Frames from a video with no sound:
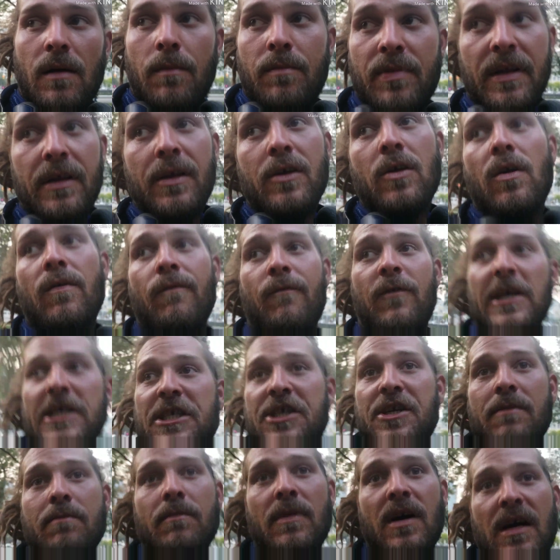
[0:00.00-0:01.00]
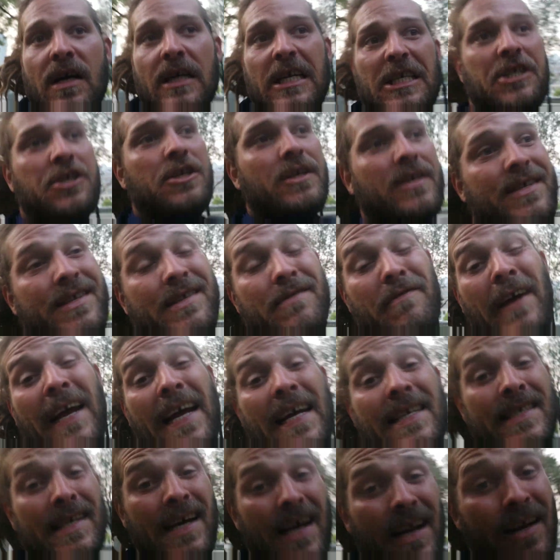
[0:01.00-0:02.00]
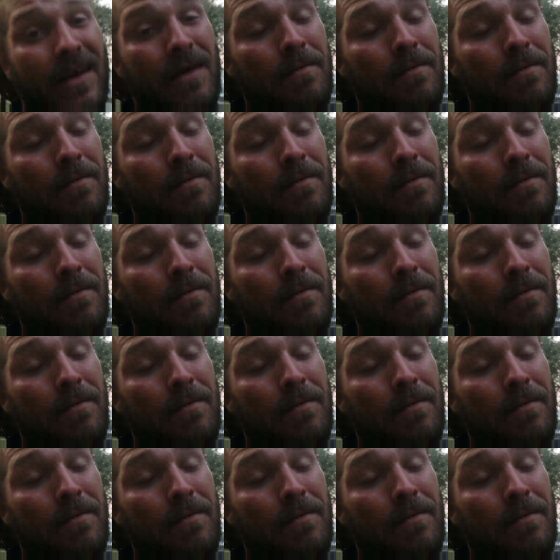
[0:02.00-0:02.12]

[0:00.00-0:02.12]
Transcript: been going fishing much because the van's out of